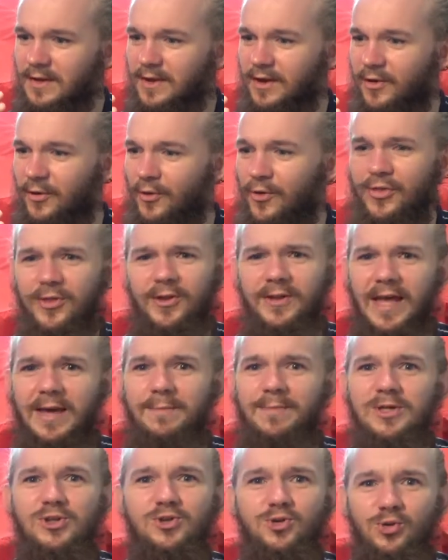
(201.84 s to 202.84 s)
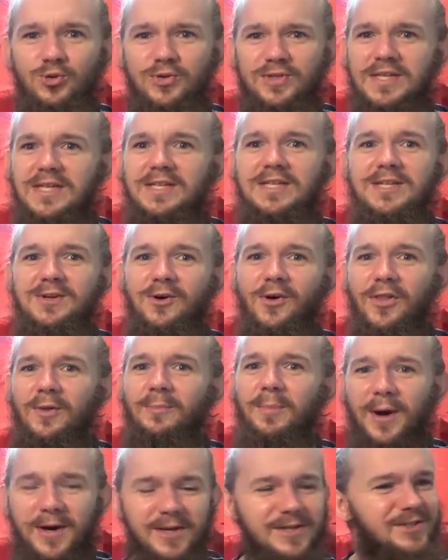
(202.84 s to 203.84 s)
on the Lemmy show, Dee Dee on the
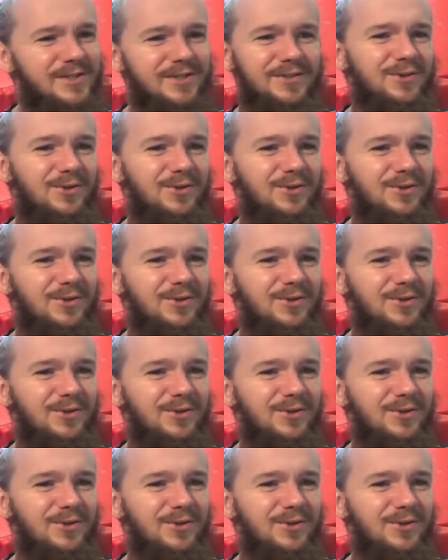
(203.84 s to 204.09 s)
Bus.